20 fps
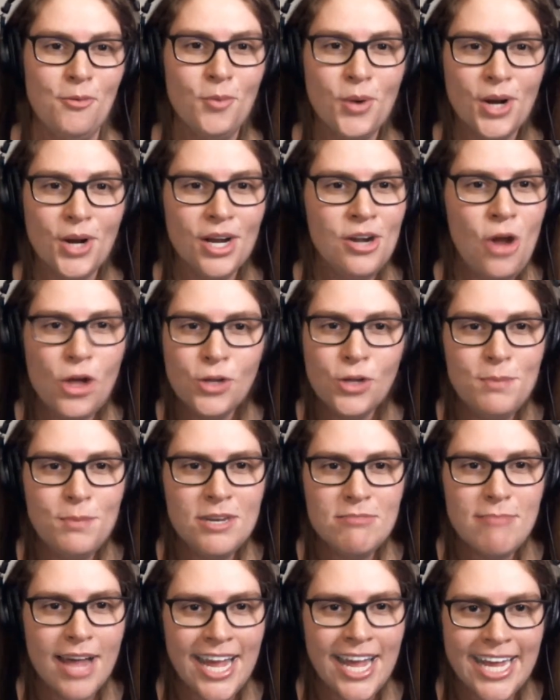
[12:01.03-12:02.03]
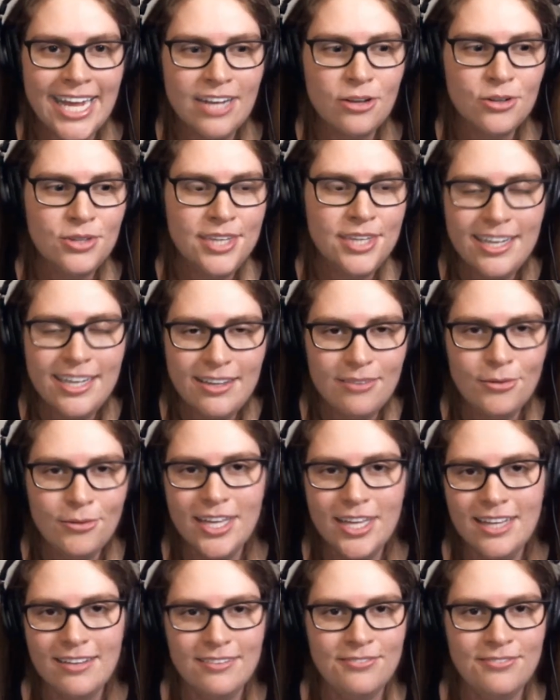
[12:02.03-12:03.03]
We're an open mic, only
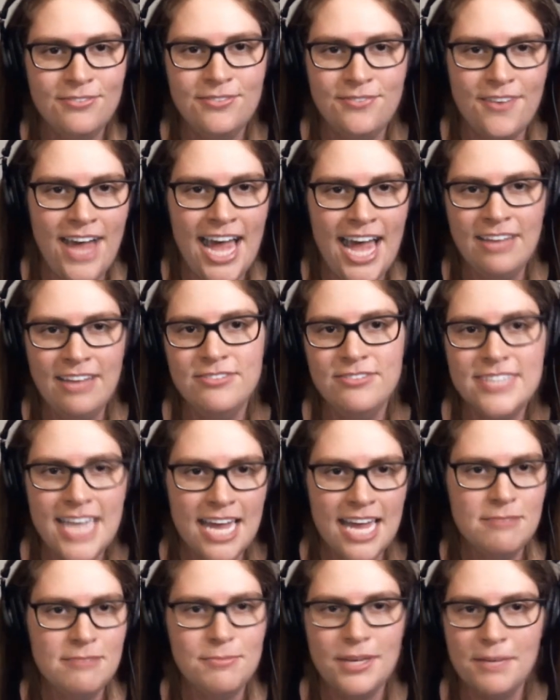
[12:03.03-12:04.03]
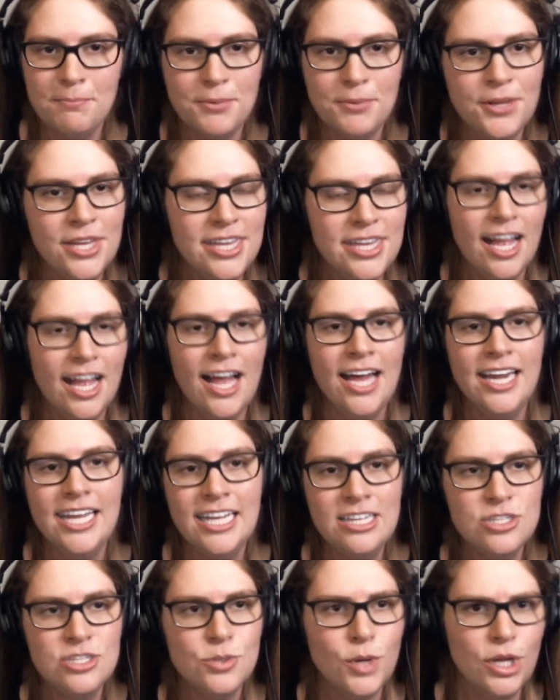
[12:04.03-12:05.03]
like 5-10 people in the
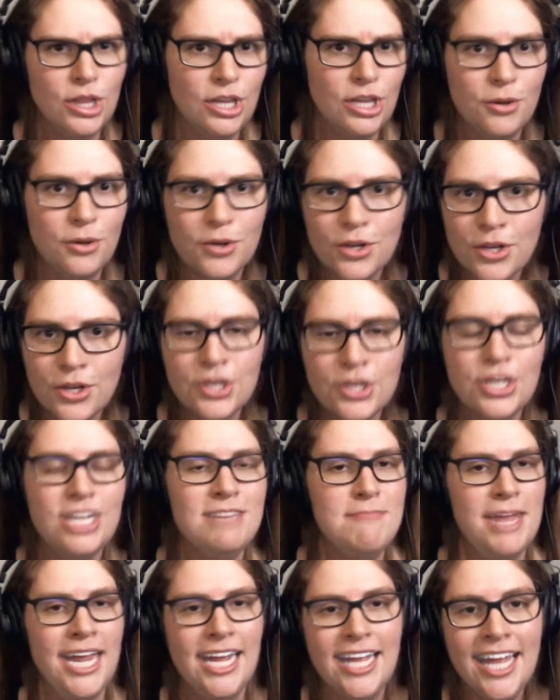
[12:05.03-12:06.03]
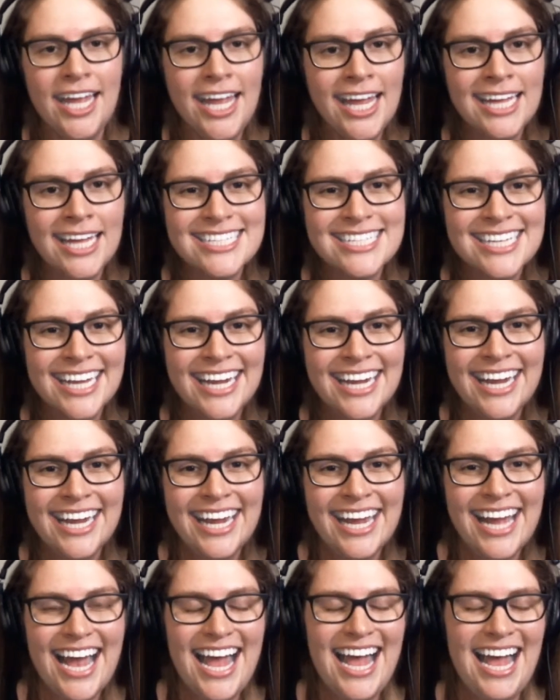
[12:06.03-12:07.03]
audience who are local could make it.
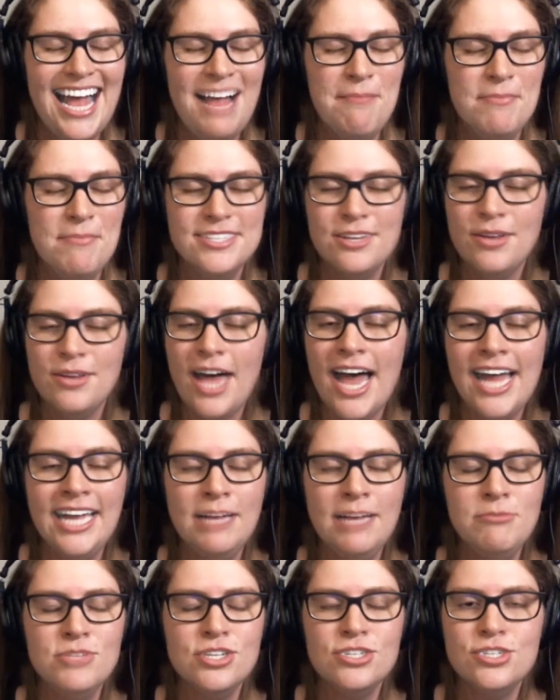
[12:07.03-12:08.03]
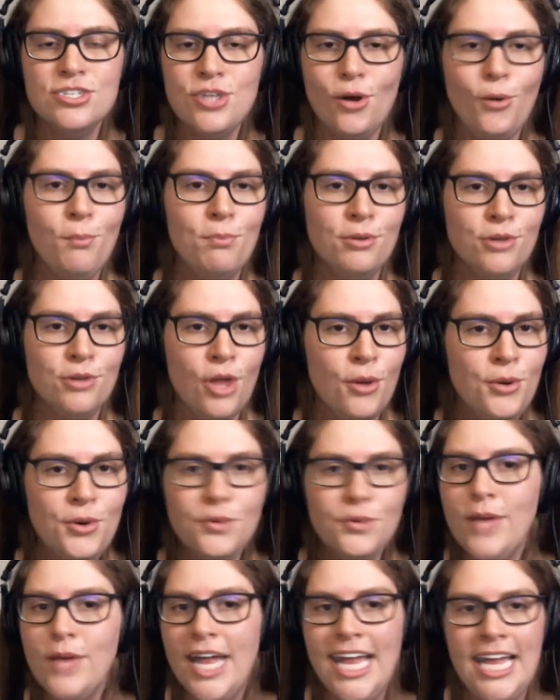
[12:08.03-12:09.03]
So I am just so blown
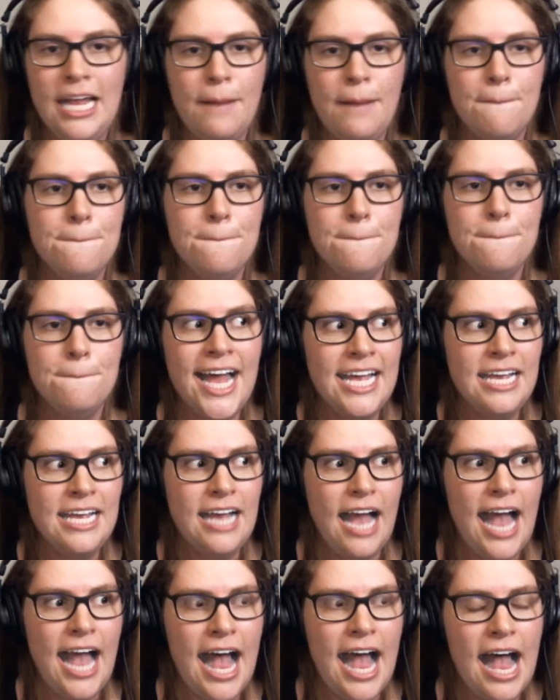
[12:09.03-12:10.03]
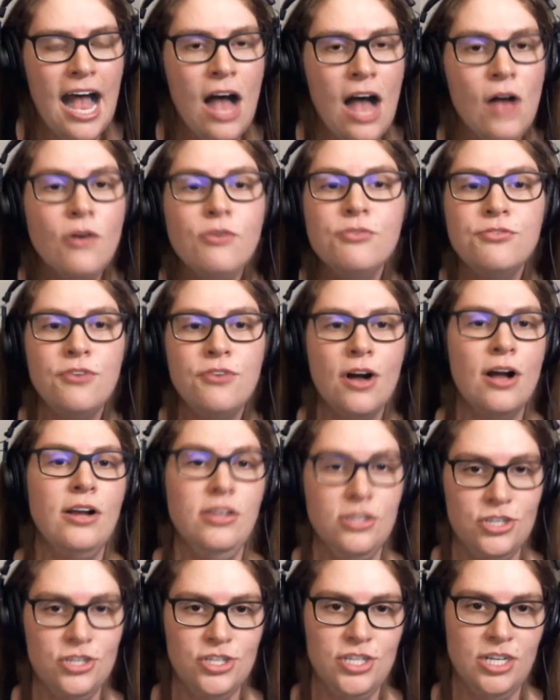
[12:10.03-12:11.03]
away by how
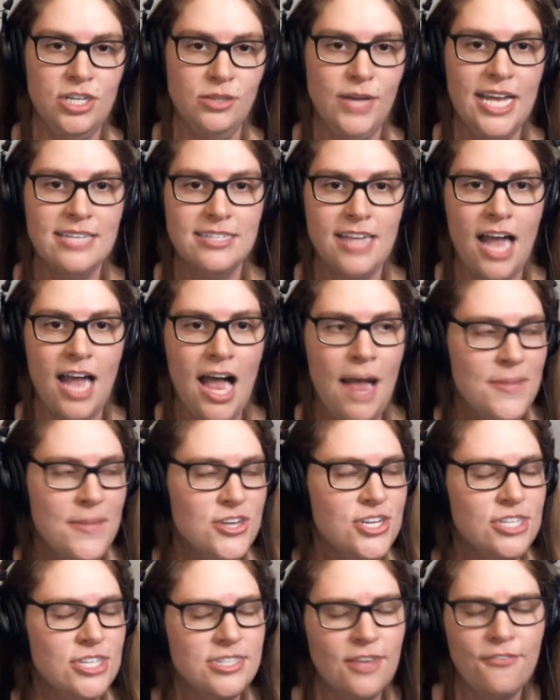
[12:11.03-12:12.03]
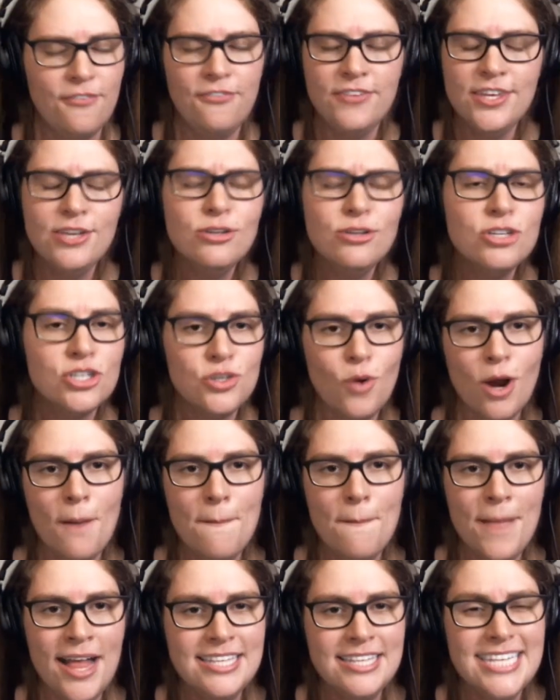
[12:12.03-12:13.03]
far the show has come in just a few
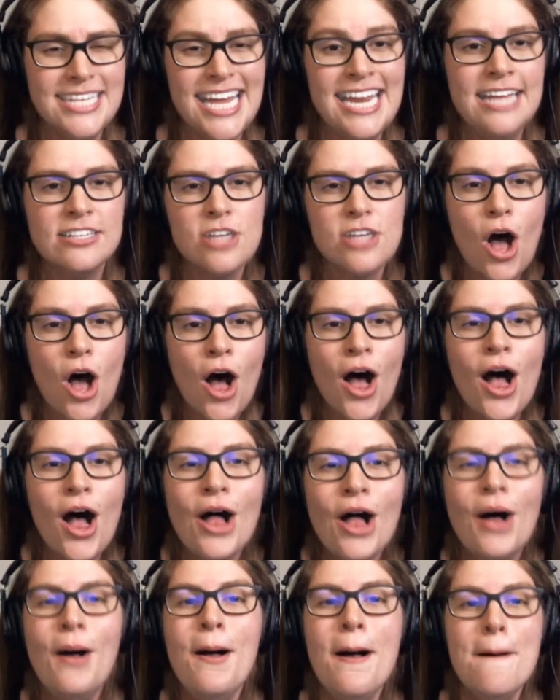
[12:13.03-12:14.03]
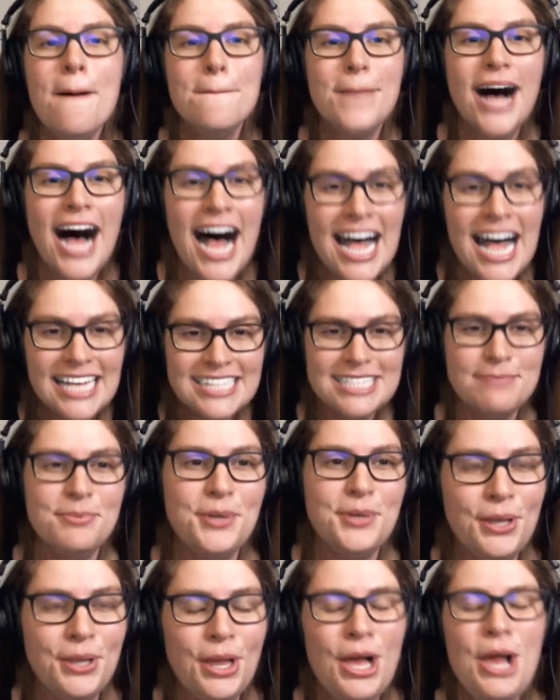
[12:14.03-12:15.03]
short months. And it's all
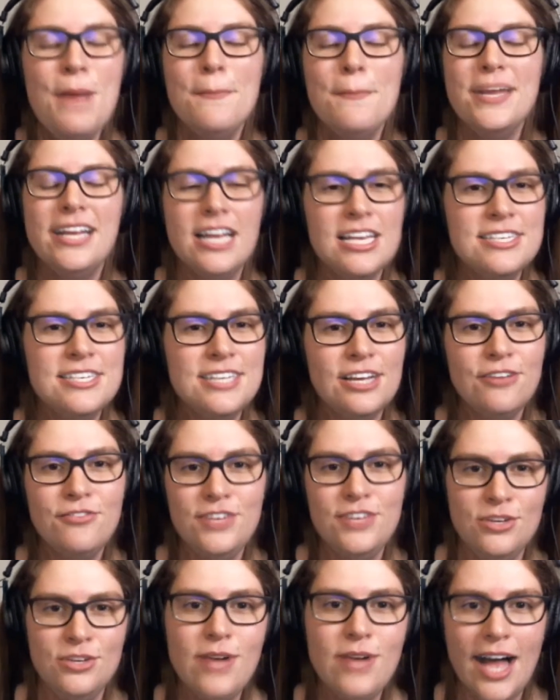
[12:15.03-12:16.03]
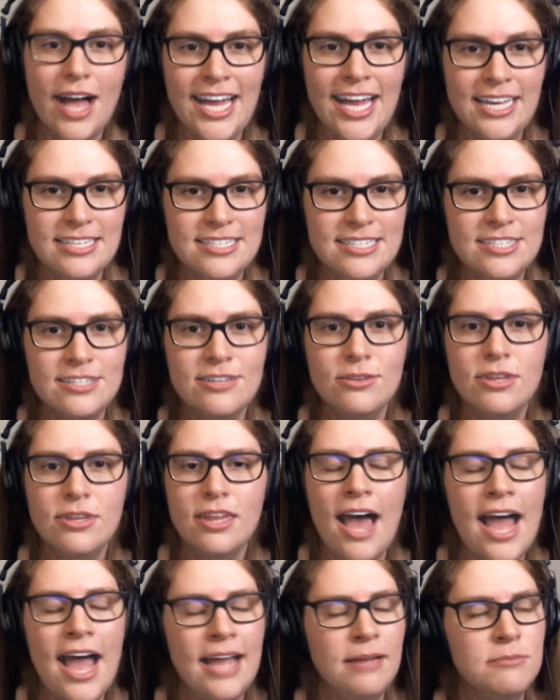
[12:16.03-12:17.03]
possible because of you guys. So
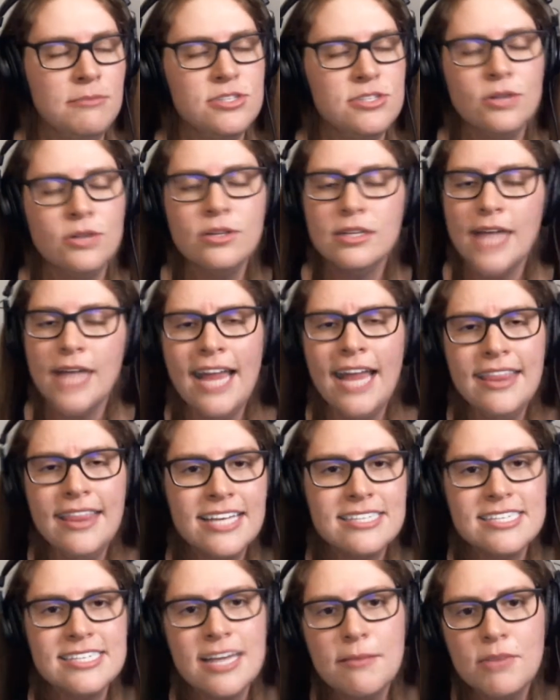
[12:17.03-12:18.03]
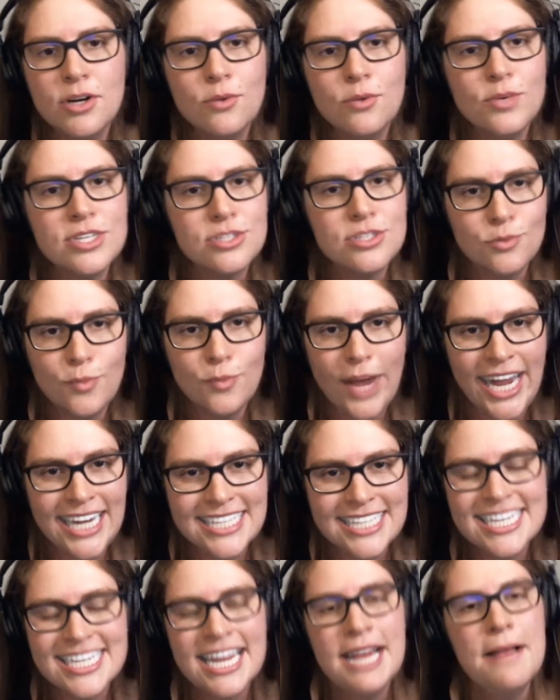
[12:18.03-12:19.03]
I am so glad that summer was
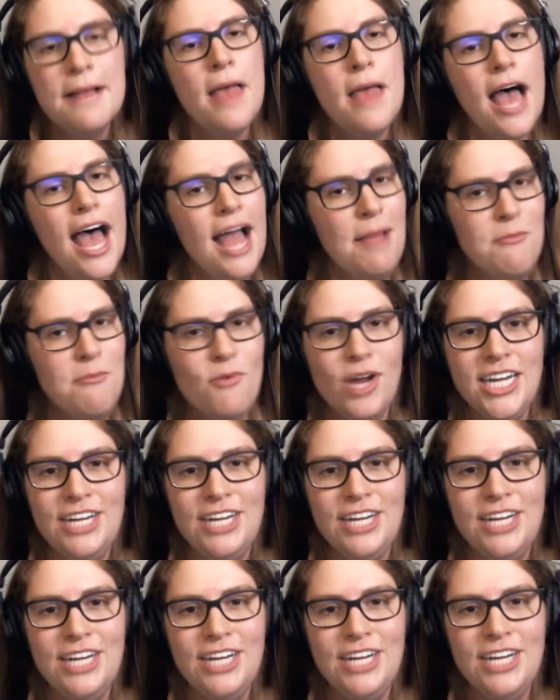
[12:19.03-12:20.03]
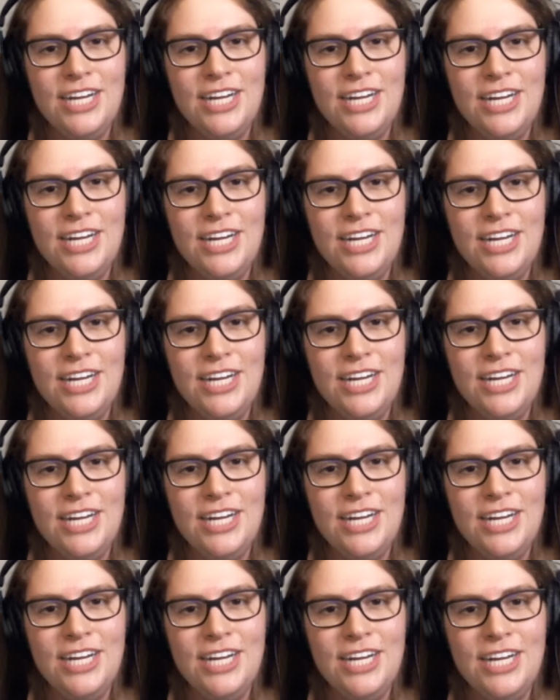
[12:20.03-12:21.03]
great. I'm ready for fall though,
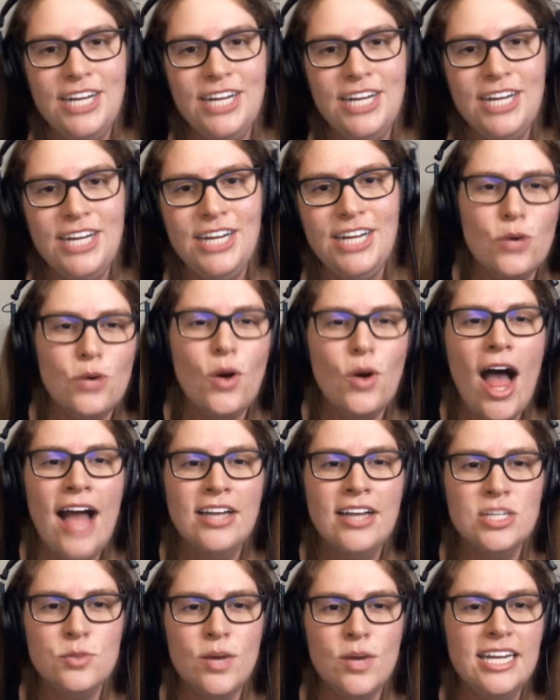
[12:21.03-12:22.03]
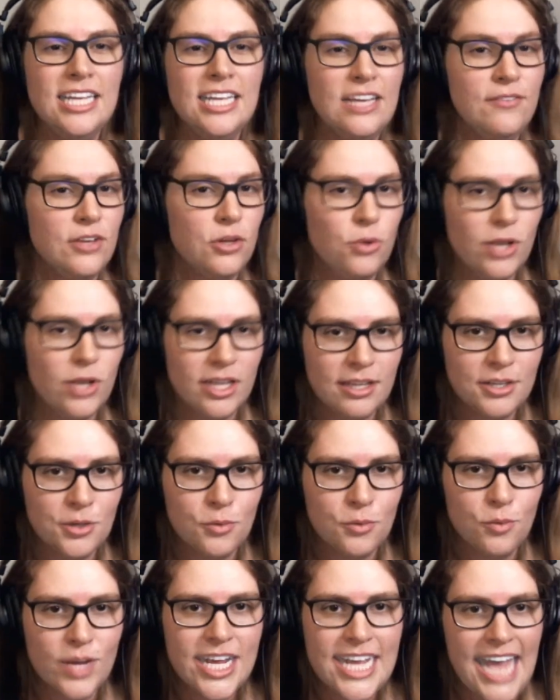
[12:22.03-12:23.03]
too. So I just wanted to give a quick little
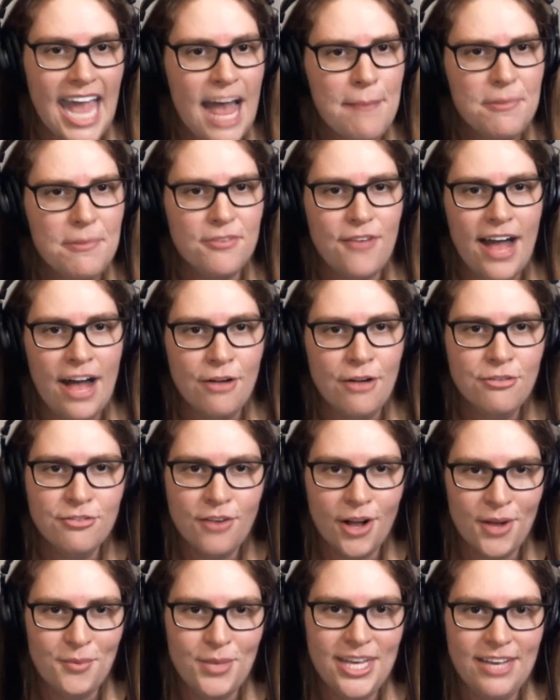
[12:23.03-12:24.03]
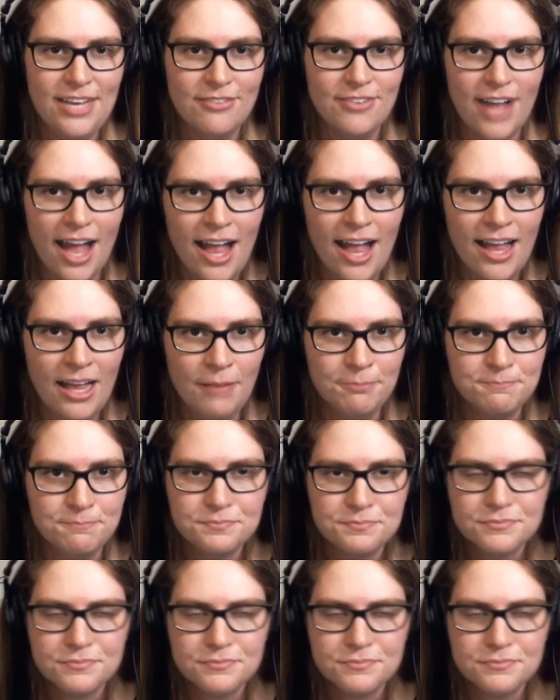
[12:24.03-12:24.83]
recap of how far we have come.